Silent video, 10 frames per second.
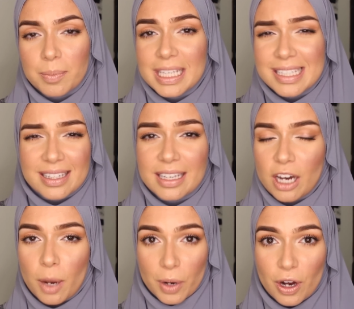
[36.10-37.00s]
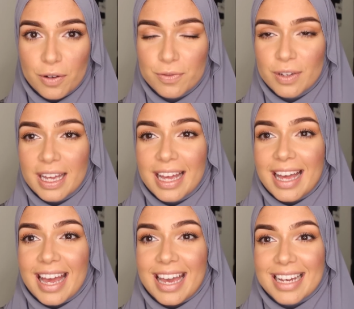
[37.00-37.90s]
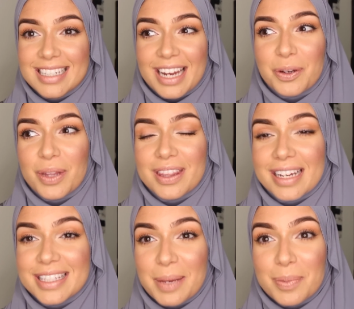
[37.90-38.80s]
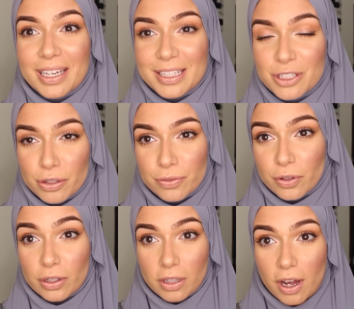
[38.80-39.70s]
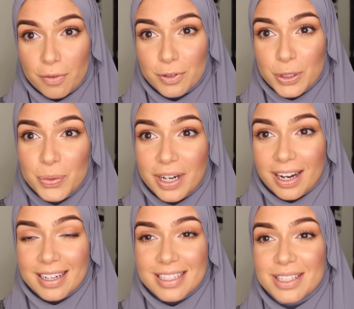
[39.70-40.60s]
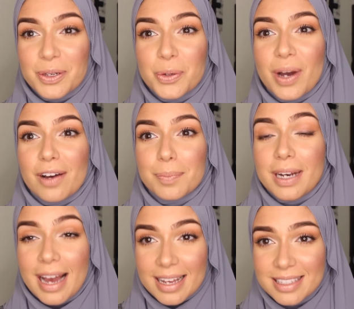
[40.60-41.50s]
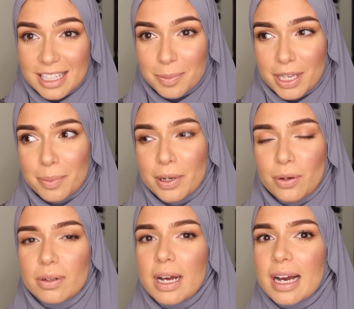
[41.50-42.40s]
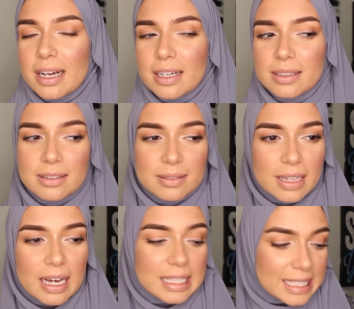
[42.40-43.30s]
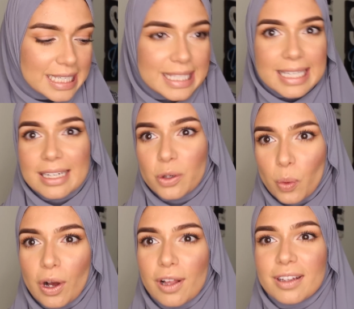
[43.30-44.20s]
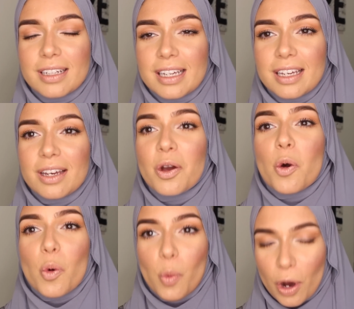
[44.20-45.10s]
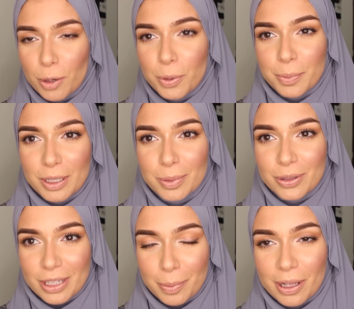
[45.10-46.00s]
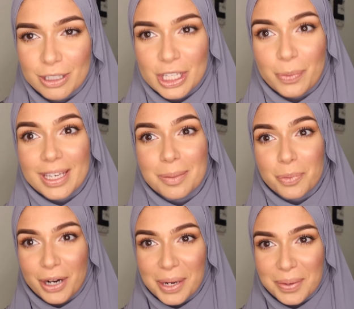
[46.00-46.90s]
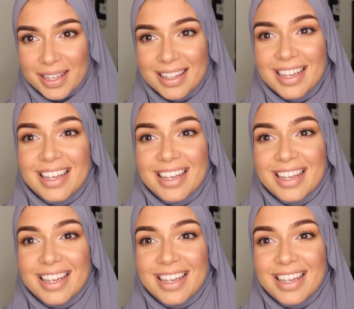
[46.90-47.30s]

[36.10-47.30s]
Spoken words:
easily come off. And I know that that's a big concern for a lot of you guys who have been asking me about a decent quality water permeable nail polish that we can pray with.